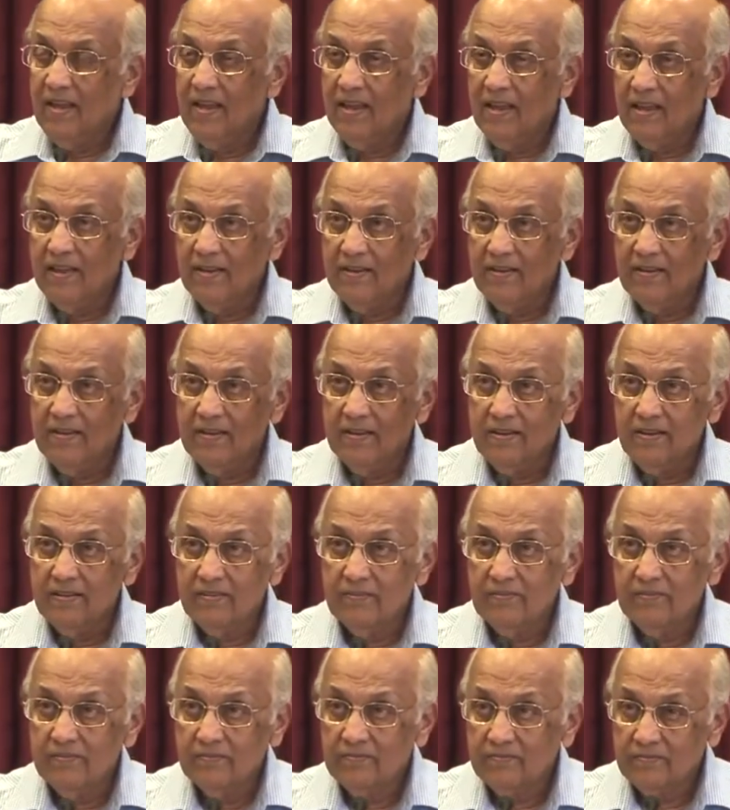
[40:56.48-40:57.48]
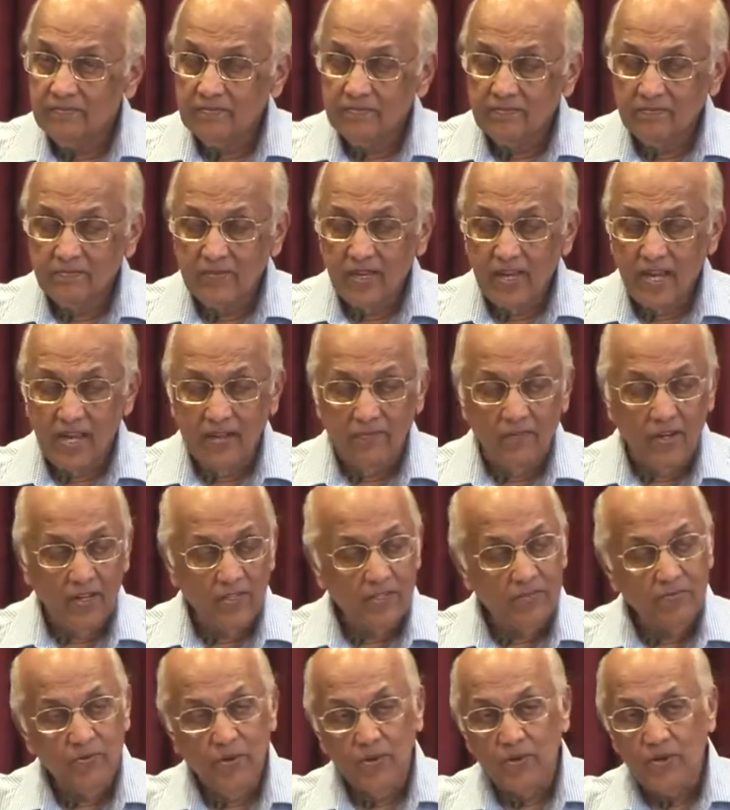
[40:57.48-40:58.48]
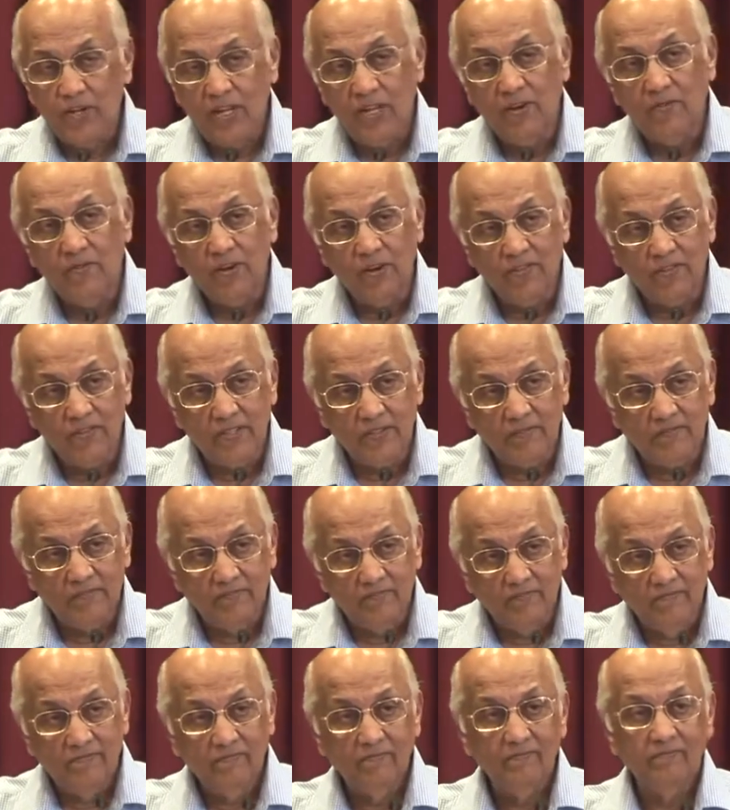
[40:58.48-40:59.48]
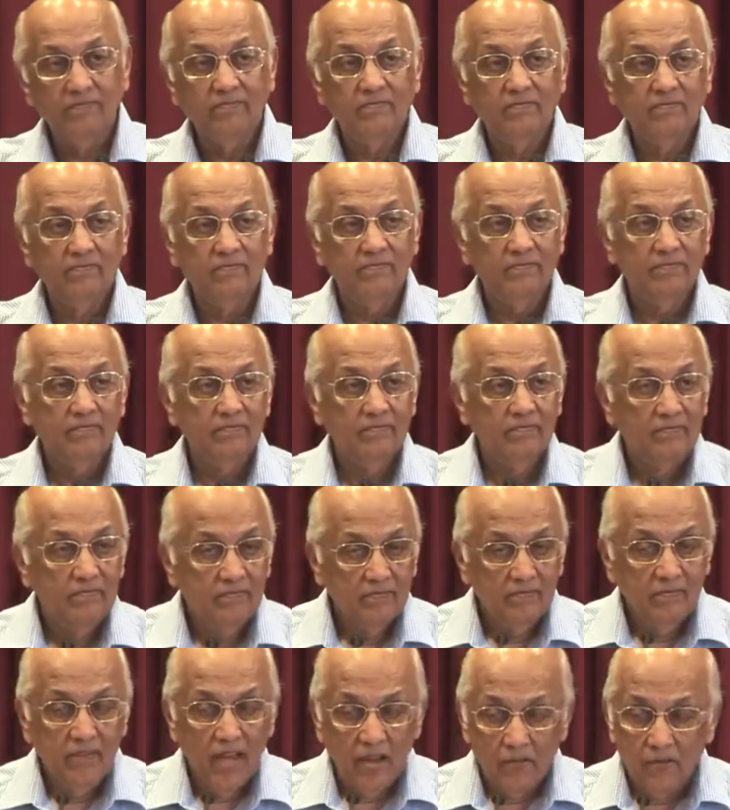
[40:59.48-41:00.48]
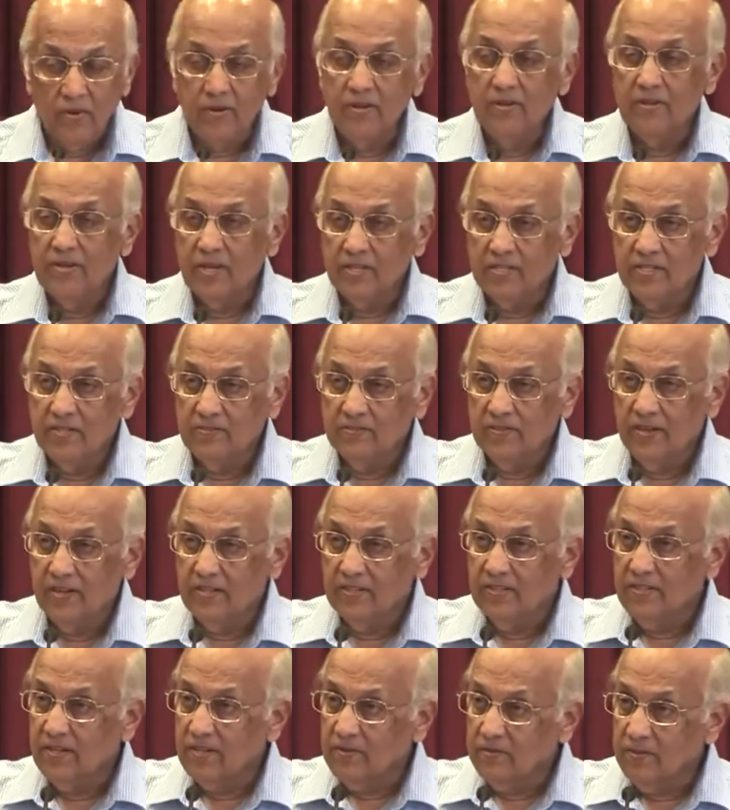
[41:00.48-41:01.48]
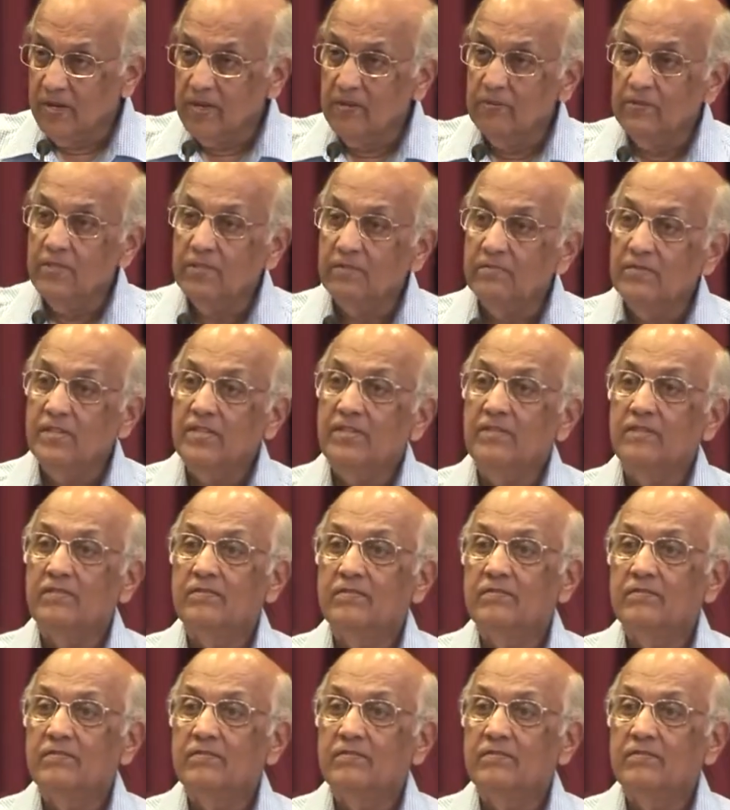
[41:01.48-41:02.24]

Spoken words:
and I have not spoken evil of them. I want to testify it's gone well with me.